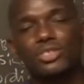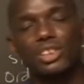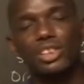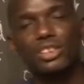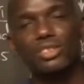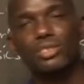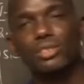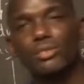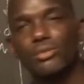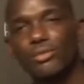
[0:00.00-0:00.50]

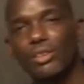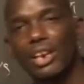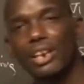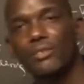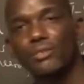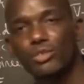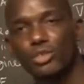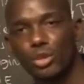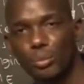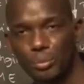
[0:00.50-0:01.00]
into 5
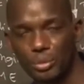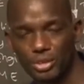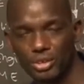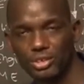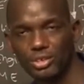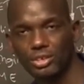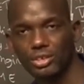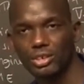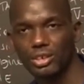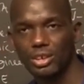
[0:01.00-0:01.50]

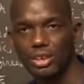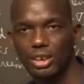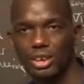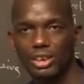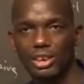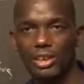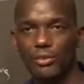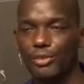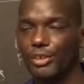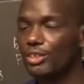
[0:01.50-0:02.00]
topics.
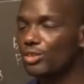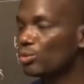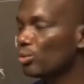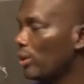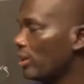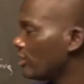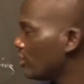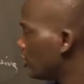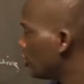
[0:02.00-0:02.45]
The first one, the